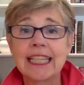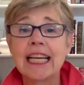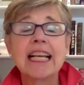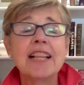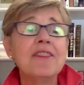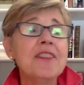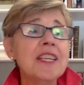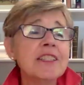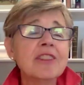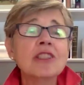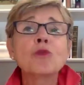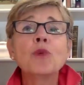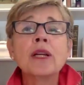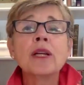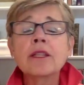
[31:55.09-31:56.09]
This is
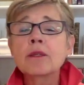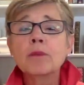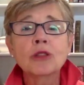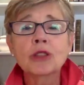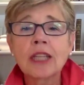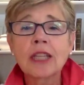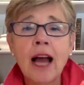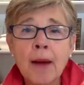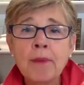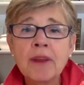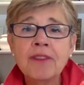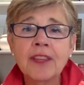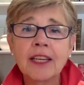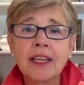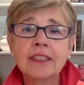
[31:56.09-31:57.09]
one of the most common
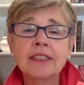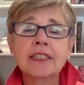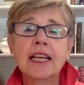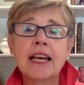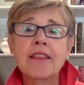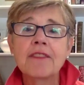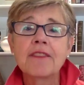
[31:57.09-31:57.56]
things